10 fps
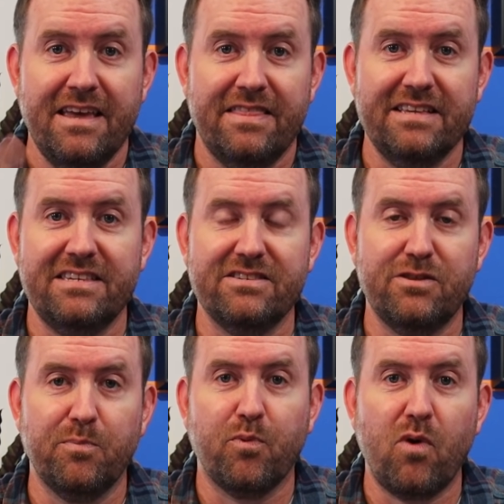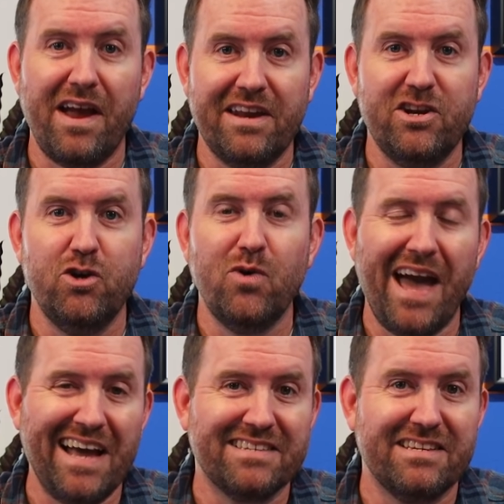This is the brand new
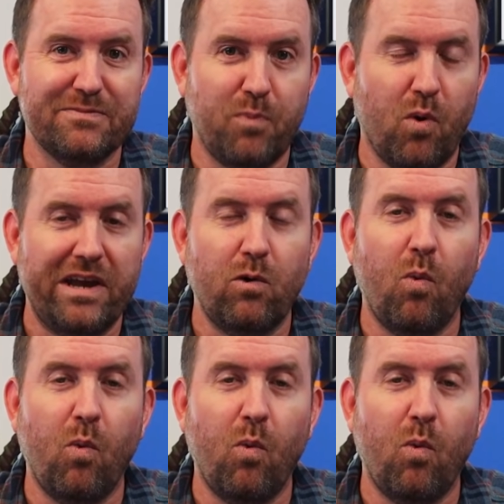Access Point